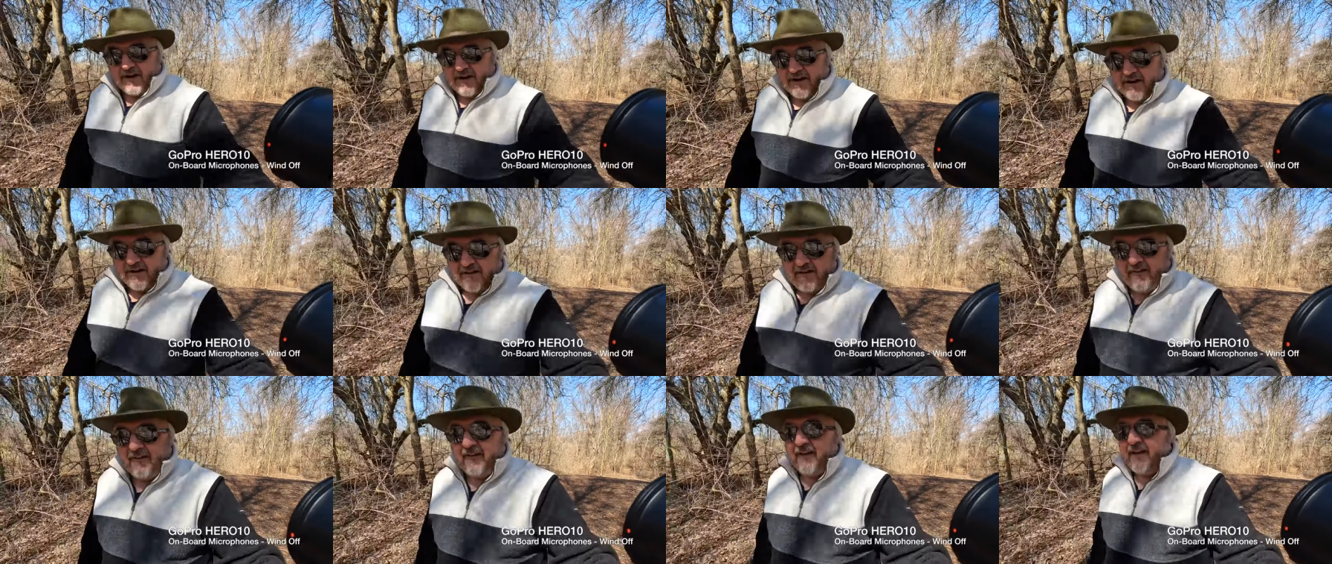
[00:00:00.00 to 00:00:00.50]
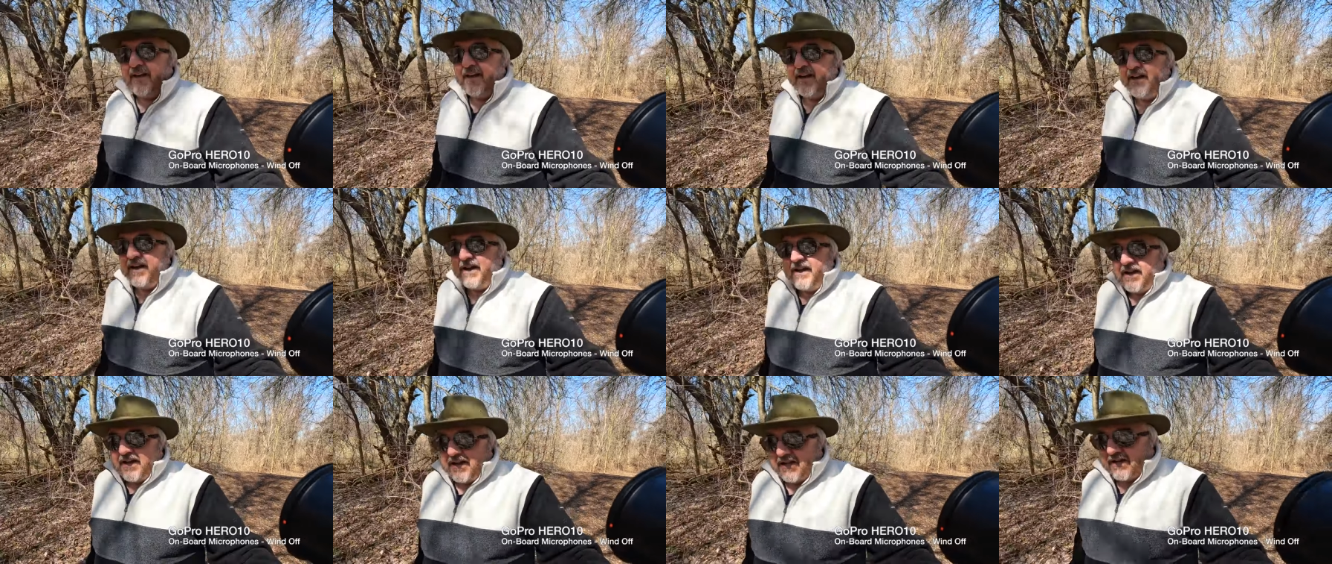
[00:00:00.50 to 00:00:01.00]

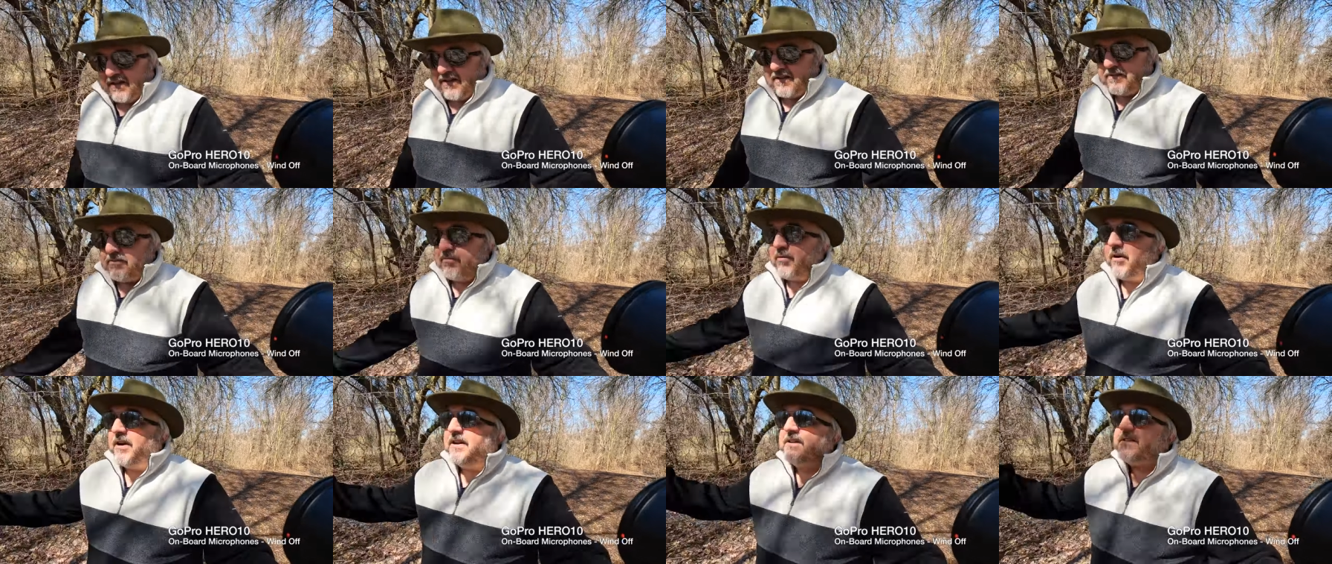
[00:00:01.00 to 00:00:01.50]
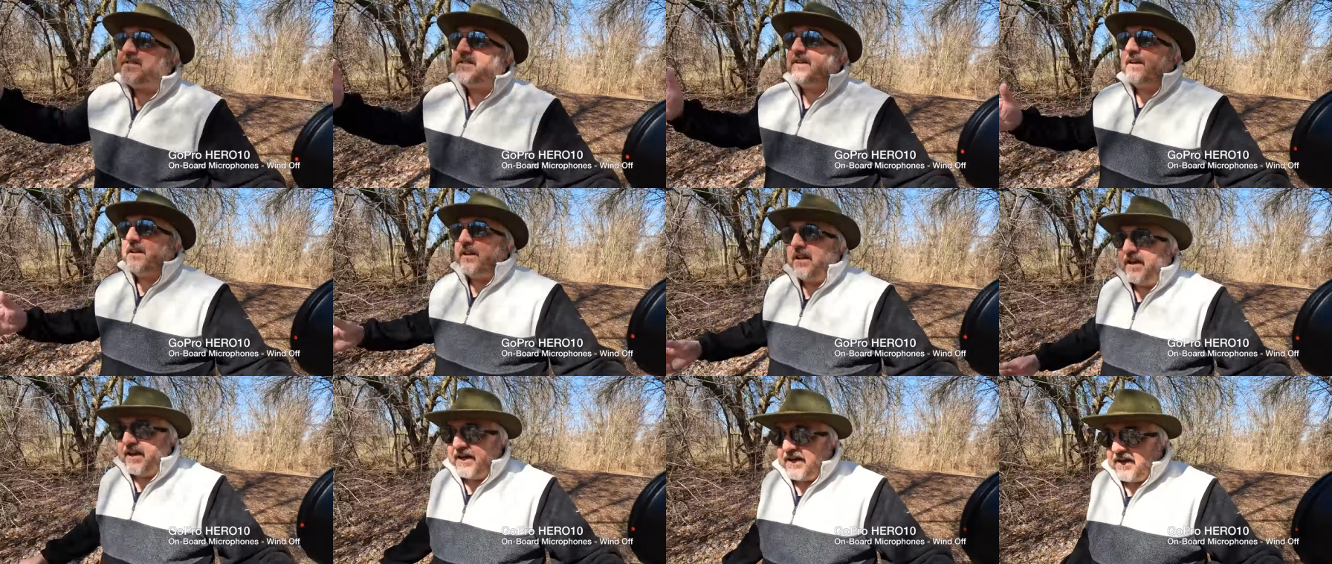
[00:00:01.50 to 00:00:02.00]
into the bright
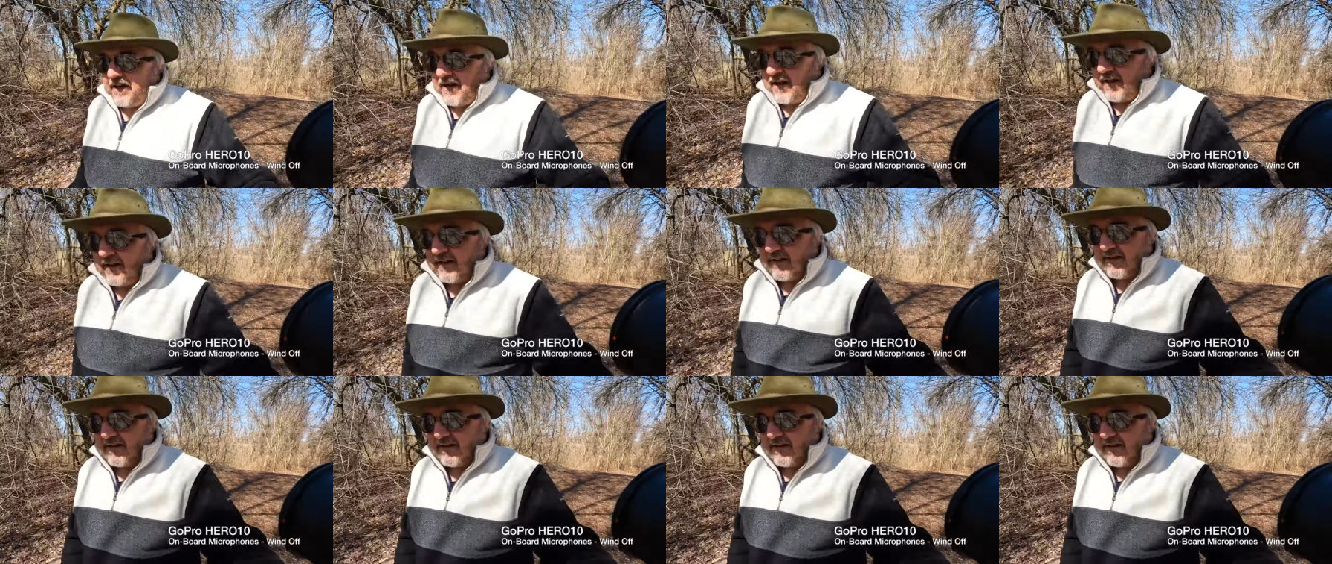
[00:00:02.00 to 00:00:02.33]
sunlight.